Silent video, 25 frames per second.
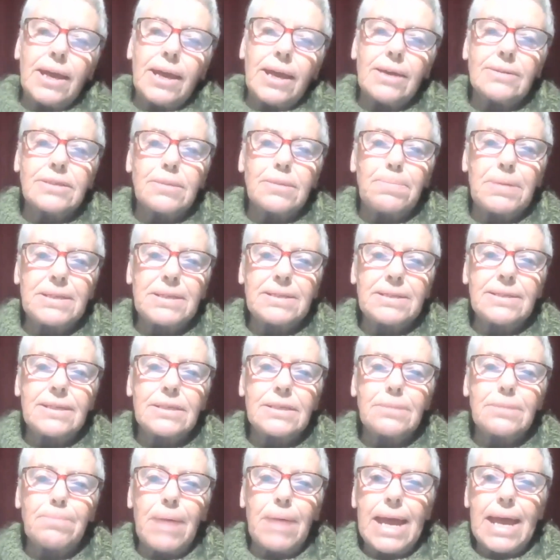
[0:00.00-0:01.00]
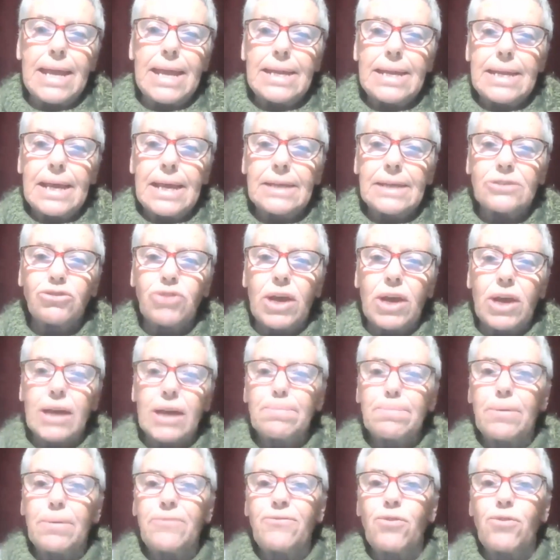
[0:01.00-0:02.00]
He was a businessman, a
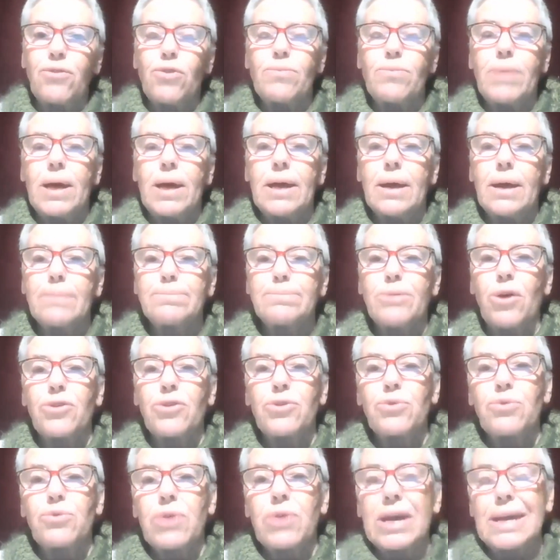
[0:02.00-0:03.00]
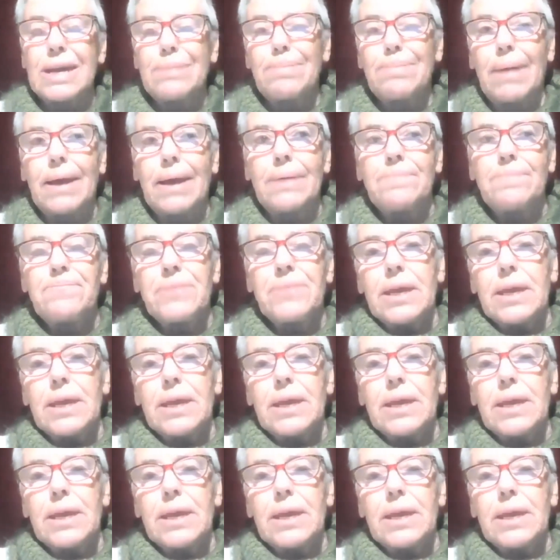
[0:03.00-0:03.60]
drag performer, a brothel keeper.